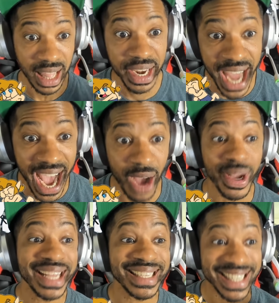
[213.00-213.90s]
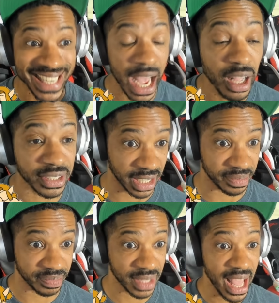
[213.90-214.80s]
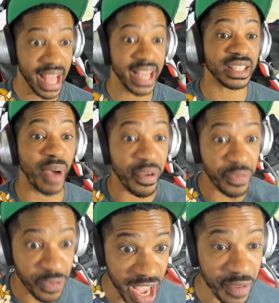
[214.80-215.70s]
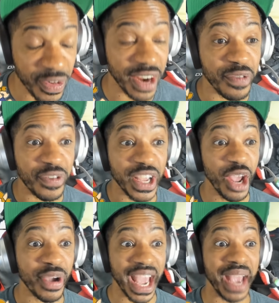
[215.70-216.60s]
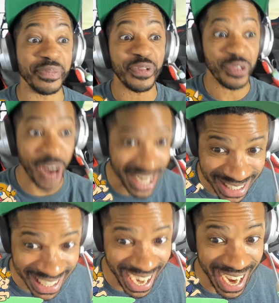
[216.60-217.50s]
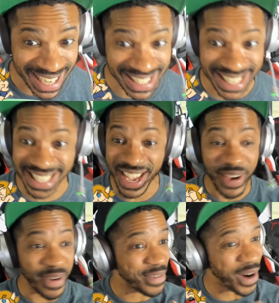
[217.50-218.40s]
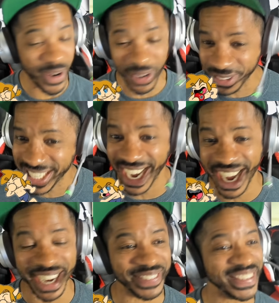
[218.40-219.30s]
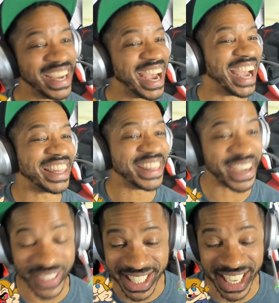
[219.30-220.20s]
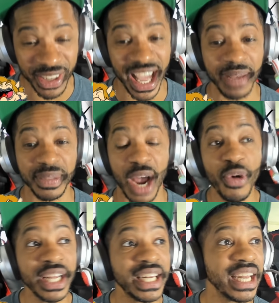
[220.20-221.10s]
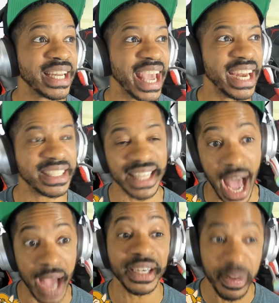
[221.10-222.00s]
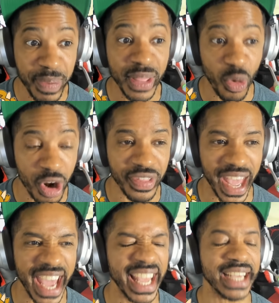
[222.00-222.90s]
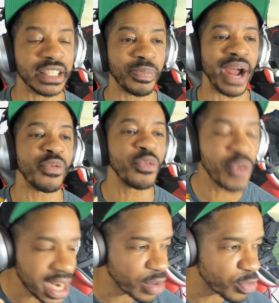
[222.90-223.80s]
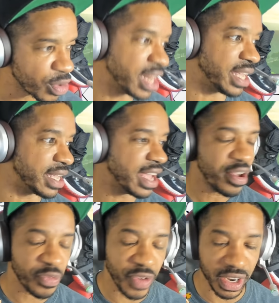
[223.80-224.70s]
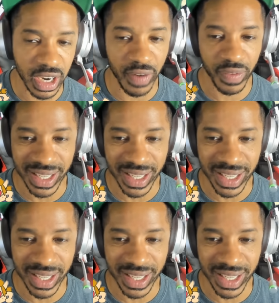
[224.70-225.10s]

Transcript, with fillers: Now, Zelda is my favorite video game franchise of all time. I love the Zelda games. I really didn't get into the. I did beat the one on the NES, but I really, really Fell in love with the